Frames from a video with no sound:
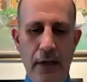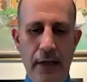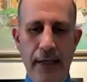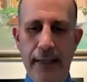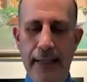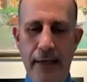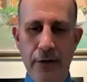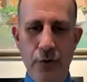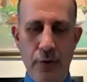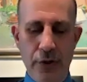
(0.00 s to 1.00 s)
in Atlanta,
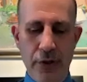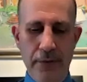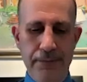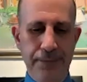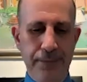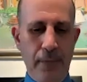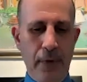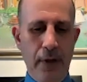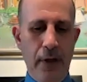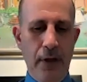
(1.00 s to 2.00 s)
Georgia.
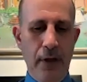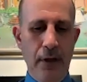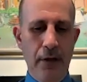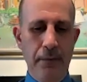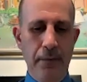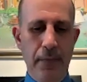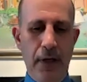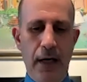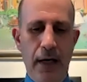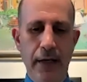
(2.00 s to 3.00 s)

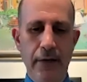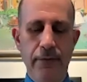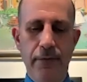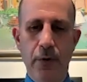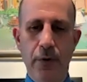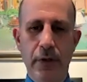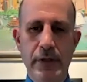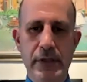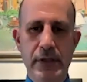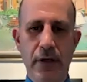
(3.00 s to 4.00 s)
I
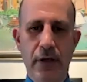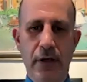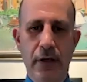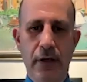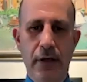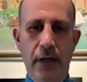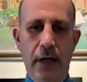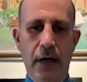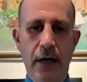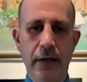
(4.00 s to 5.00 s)
focus
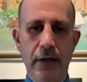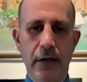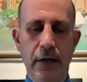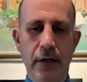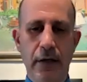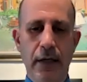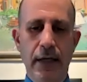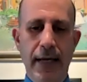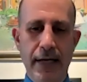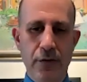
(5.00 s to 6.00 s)
on
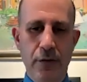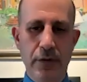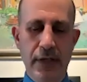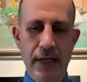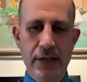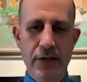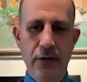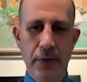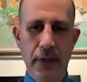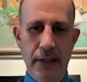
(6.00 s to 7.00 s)
gastrointestinal
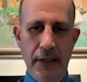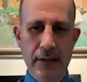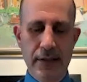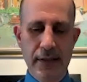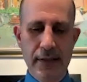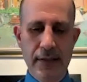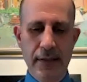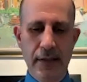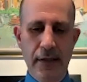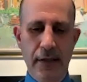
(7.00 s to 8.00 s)
malignancies
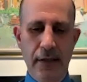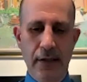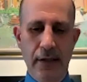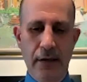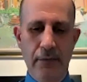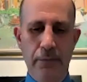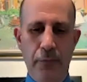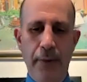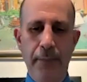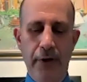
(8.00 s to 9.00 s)
and
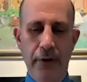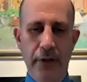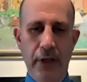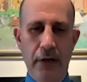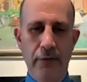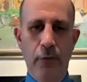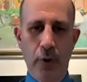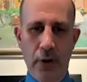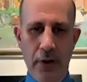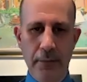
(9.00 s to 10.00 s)
primarily on
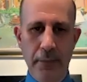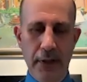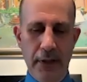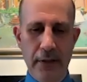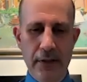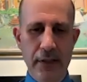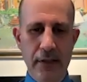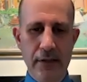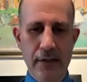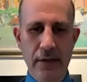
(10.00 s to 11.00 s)
foregut
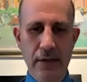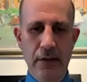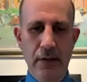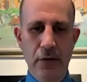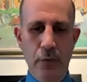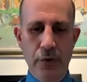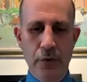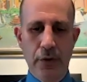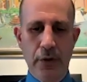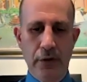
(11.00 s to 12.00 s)
malignancies, which
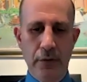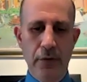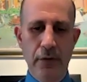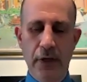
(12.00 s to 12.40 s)
would include